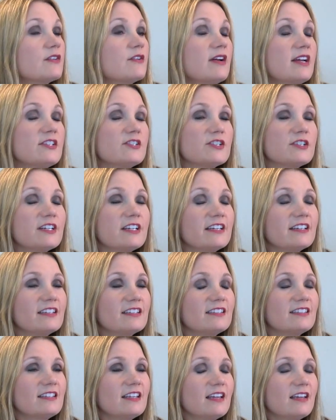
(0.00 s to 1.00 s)
the grand jury, in
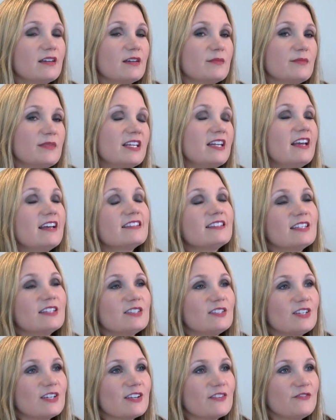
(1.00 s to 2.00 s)

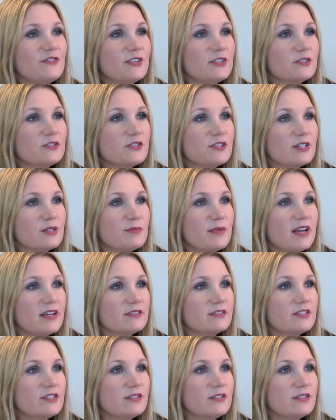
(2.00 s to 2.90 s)
essence, took a field trip out